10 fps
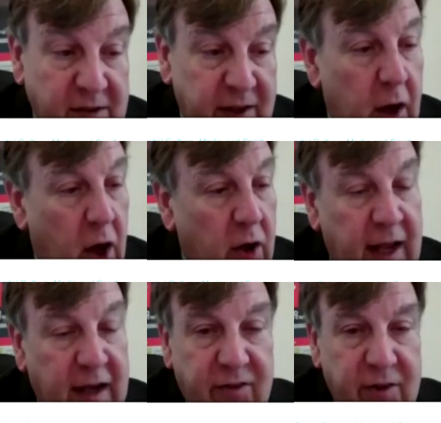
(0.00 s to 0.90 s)
meeting our
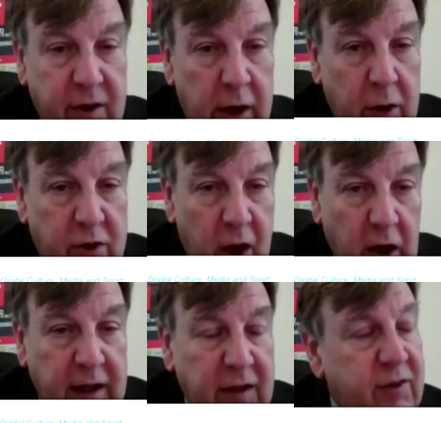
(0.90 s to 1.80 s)
net zero
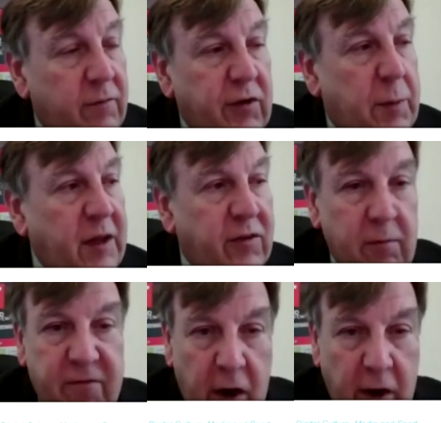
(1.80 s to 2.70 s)
targets. And there's been
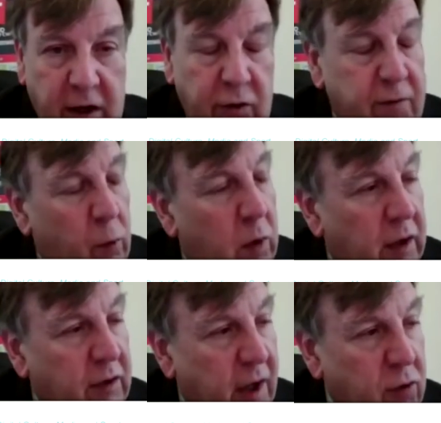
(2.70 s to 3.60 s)
some very useful
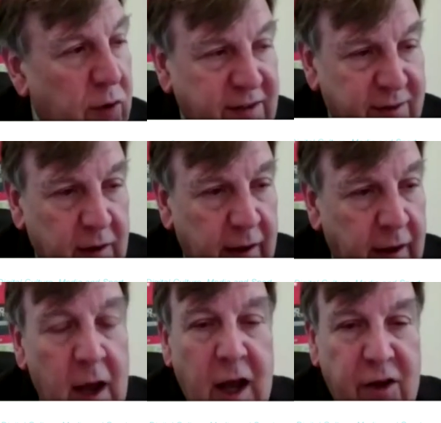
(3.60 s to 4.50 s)
work done
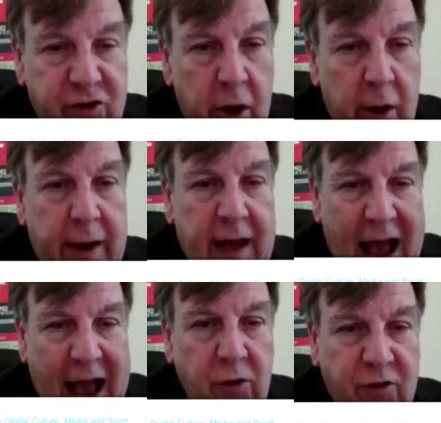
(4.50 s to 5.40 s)
recently showing
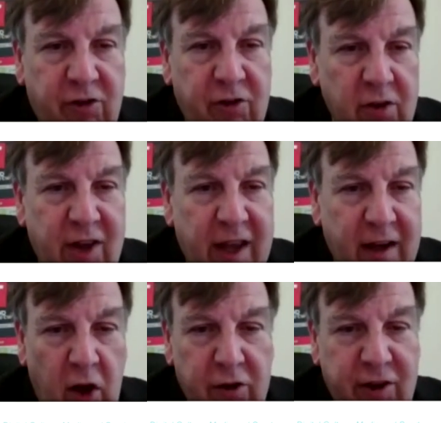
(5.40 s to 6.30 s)
how digital
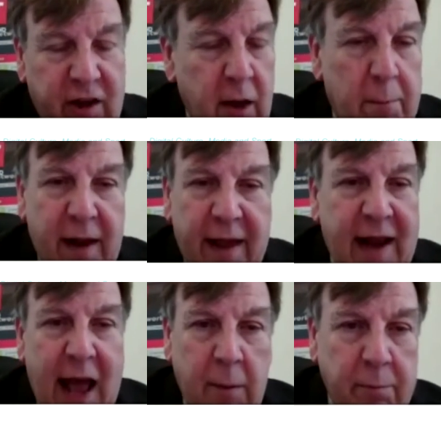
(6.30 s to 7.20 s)
technology can play
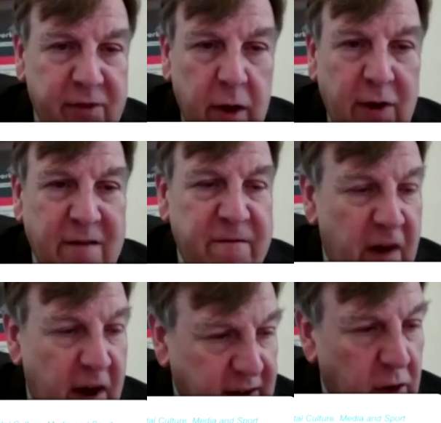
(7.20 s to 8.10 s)
an absolutely
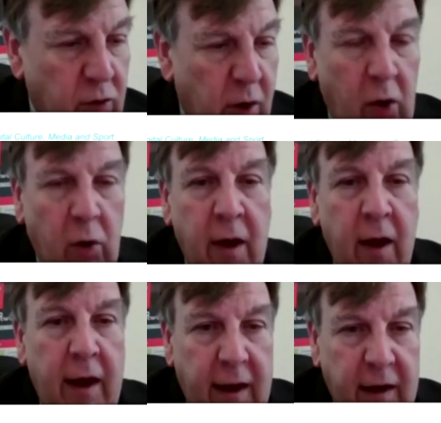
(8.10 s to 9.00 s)
vital role
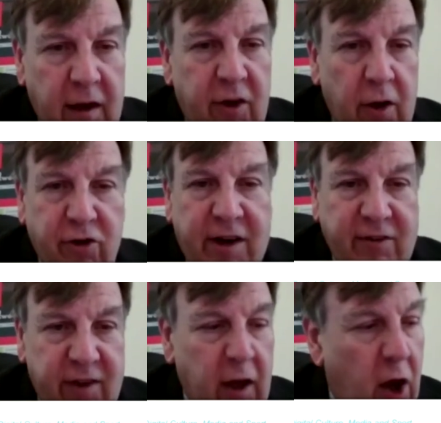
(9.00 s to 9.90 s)
in ad
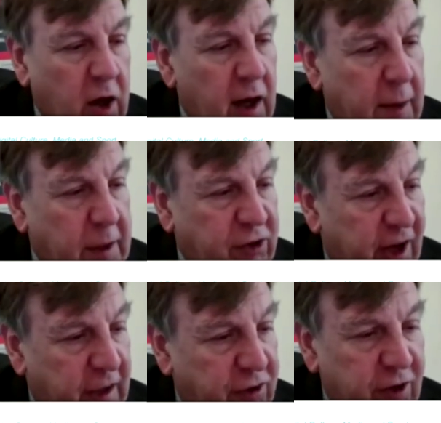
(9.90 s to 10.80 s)
addressing our climate
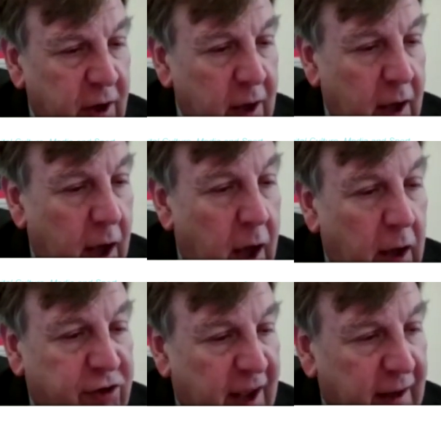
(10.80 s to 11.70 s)
change
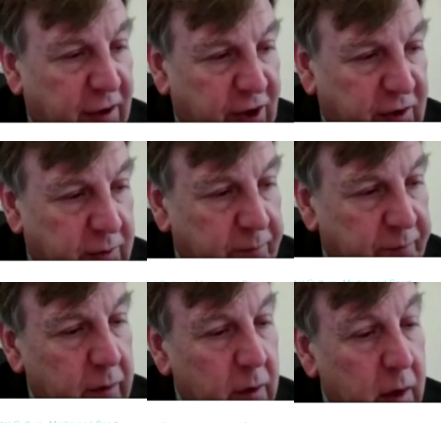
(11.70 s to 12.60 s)
uh, challenges.